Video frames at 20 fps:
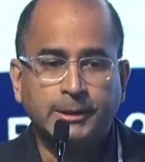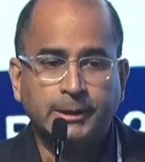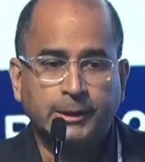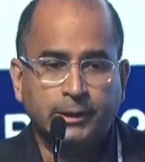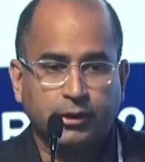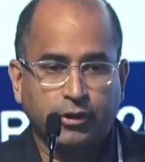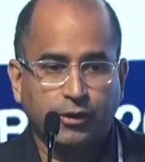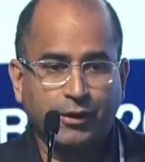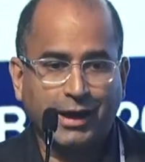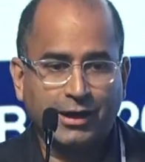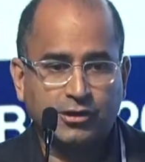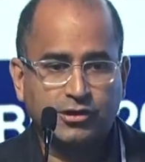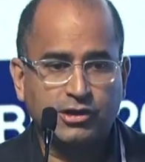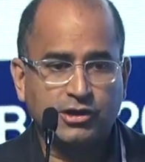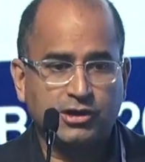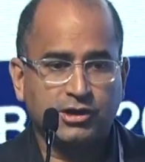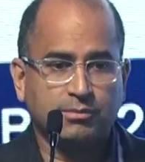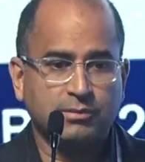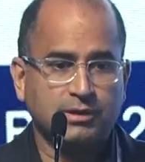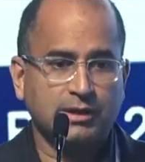There are actually
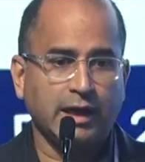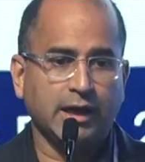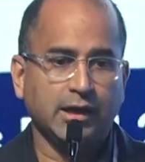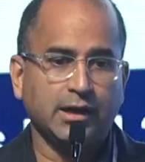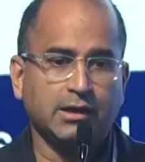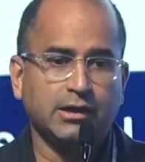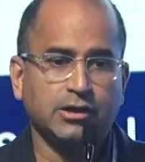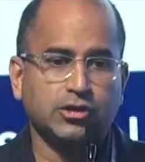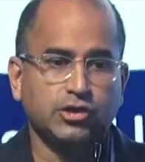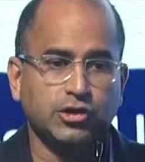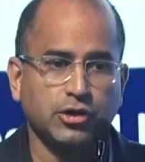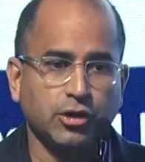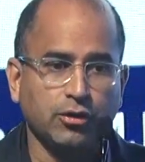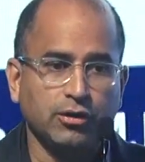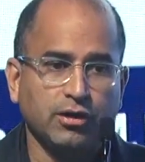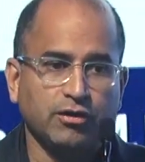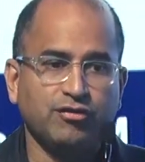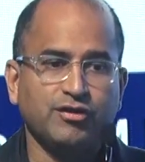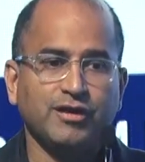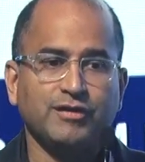some data that show that
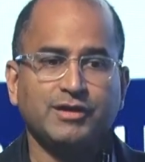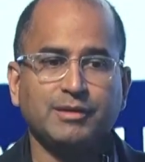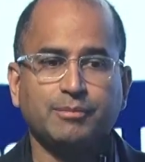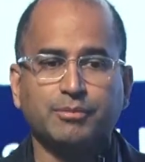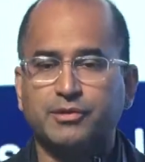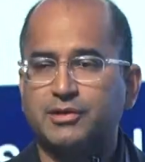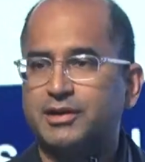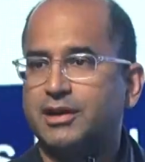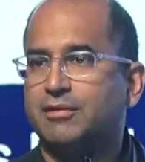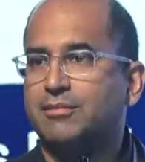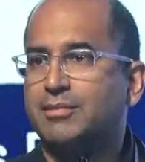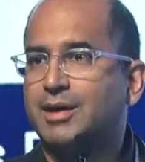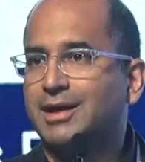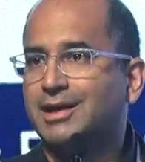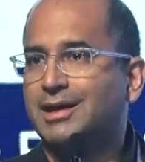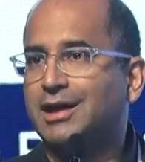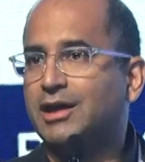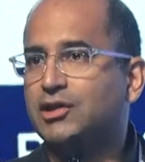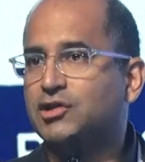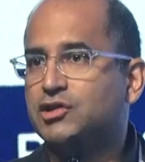50% of
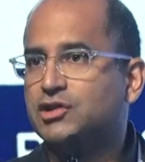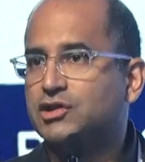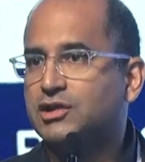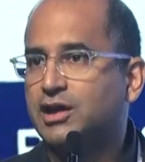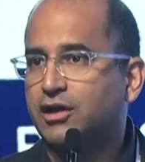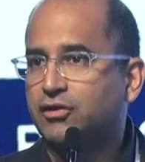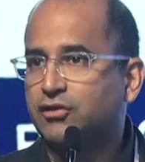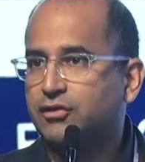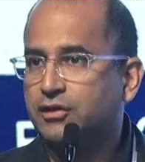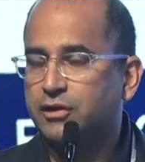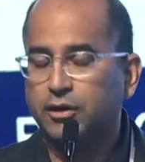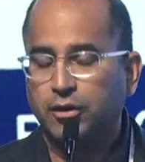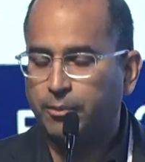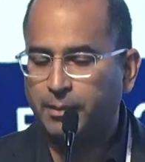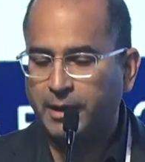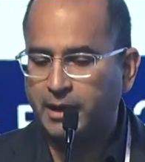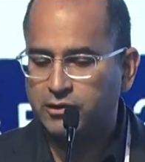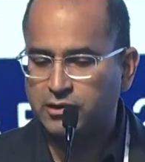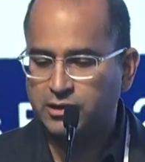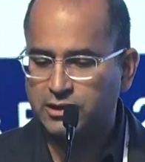medications
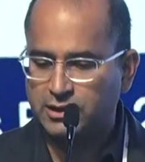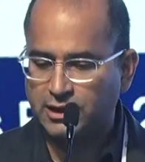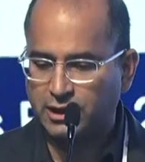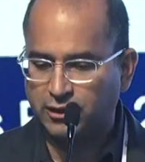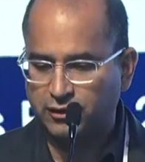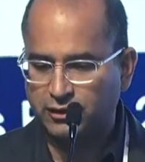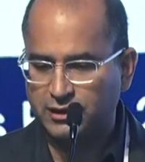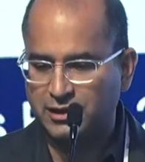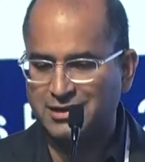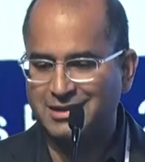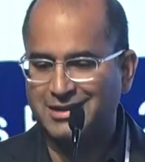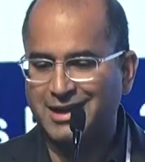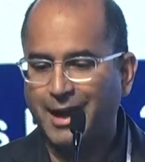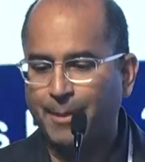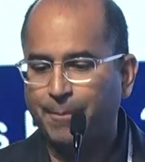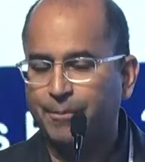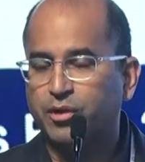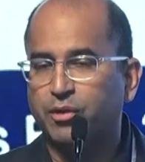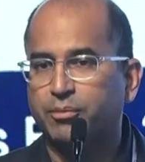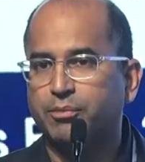patients actually
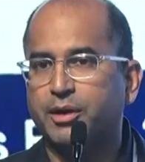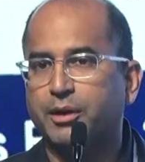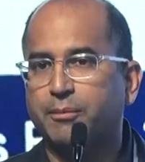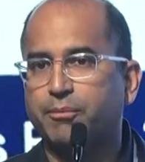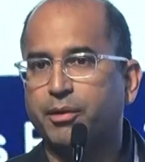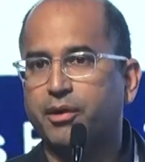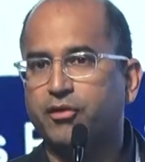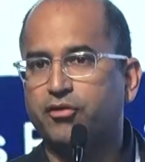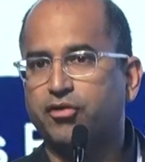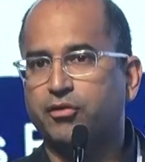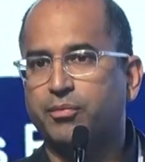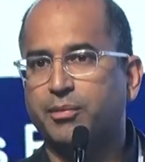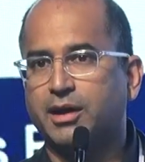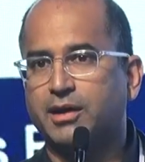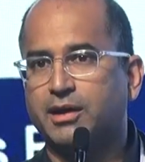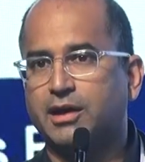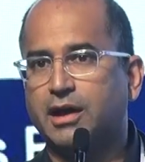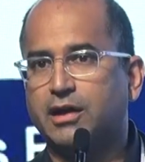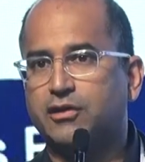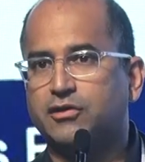stop their blood pressure
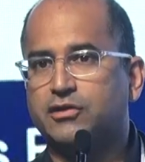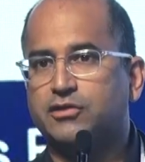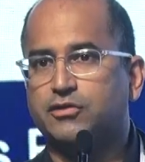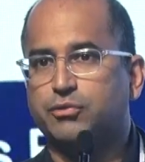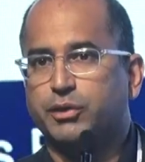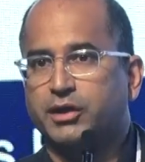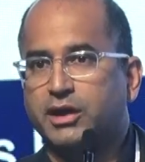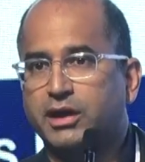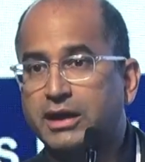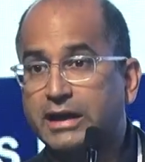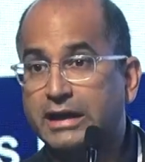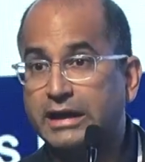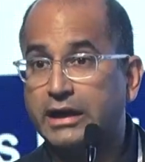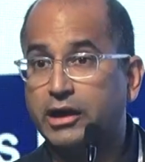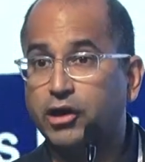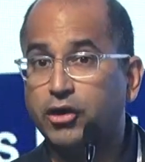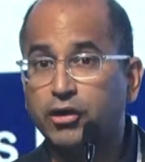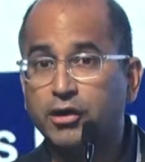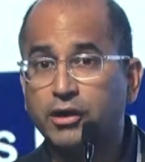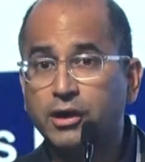medications within a
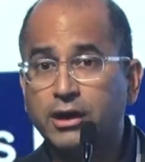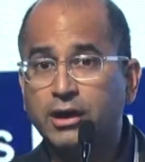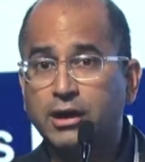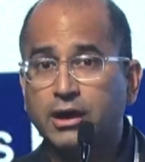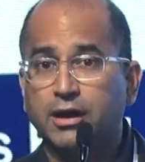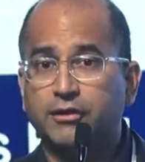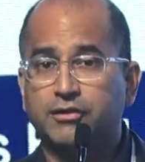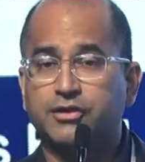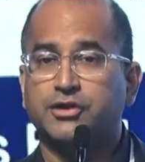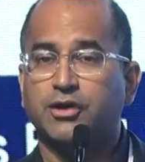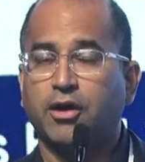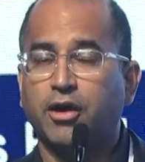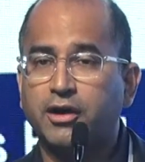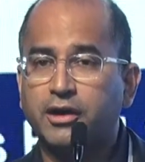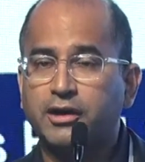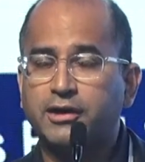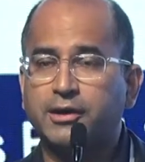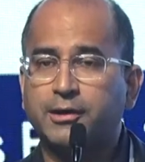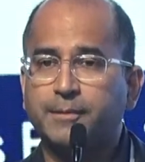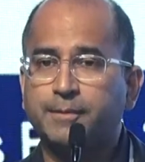year of starting
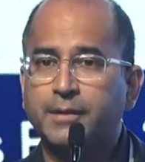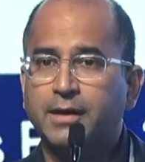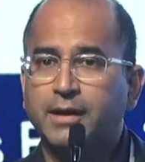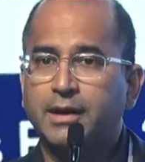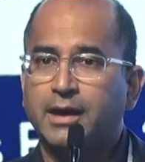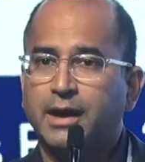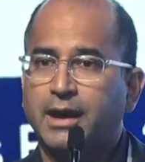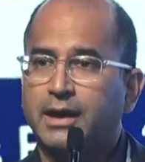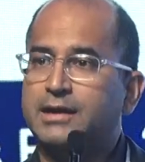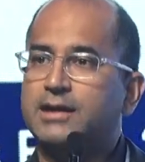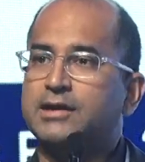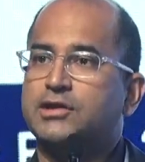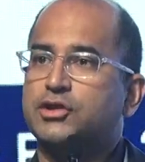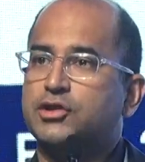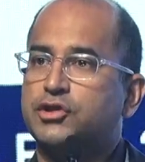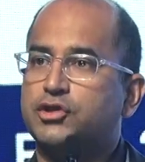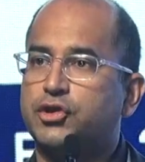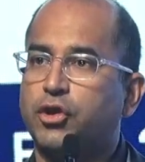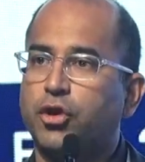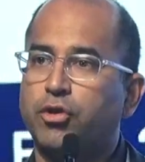them. And this is
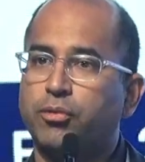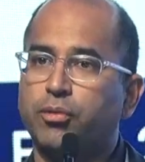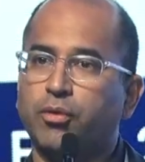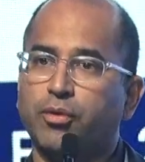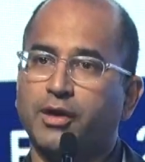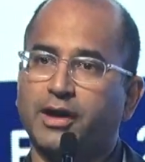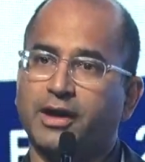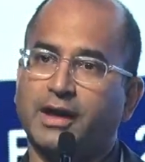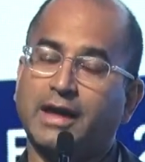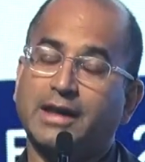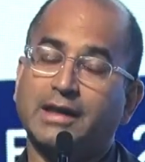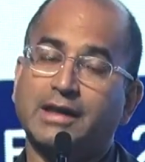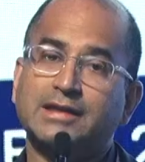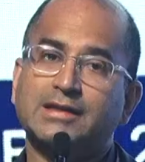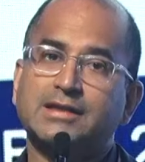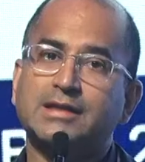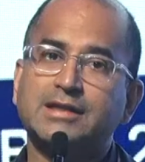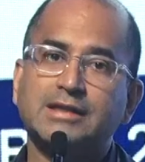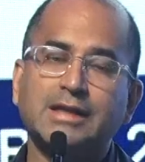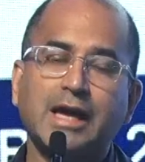sobering, and this
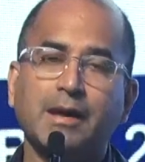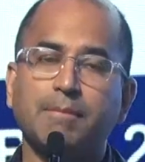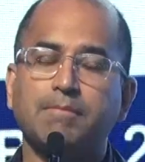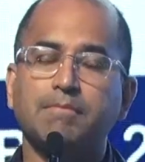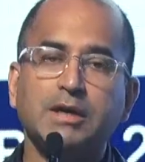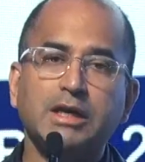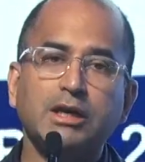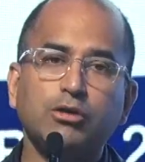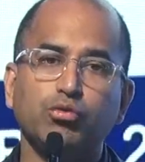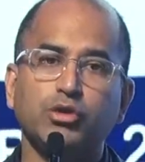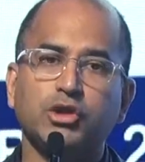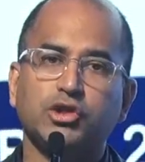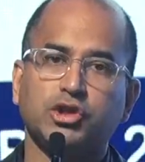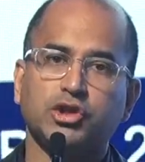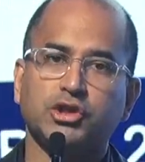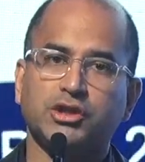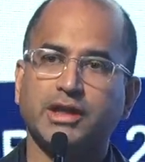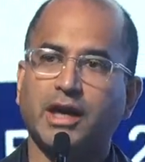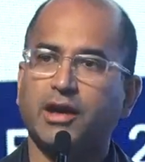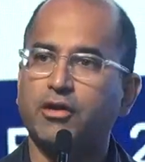does not mean we should
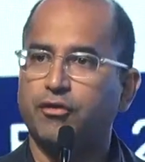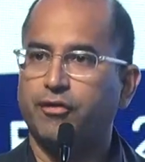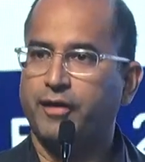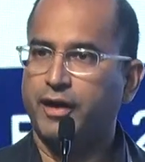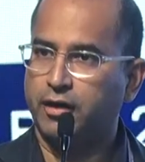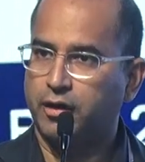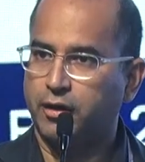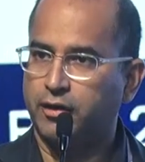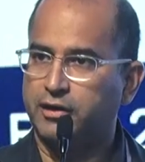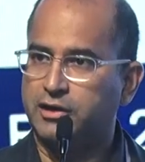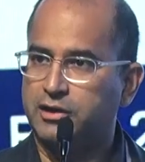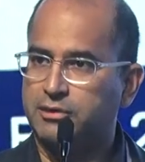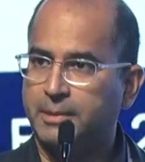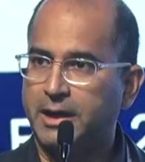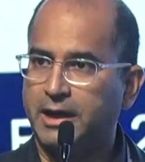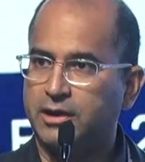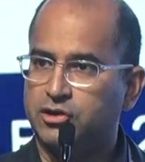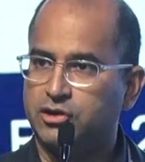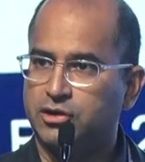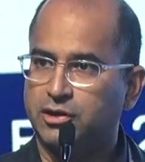denervate all these
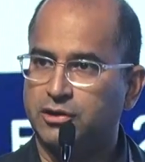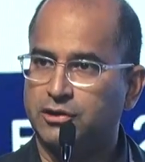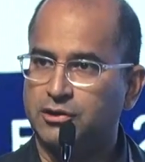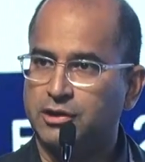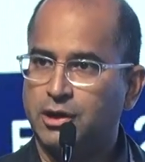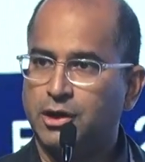patients.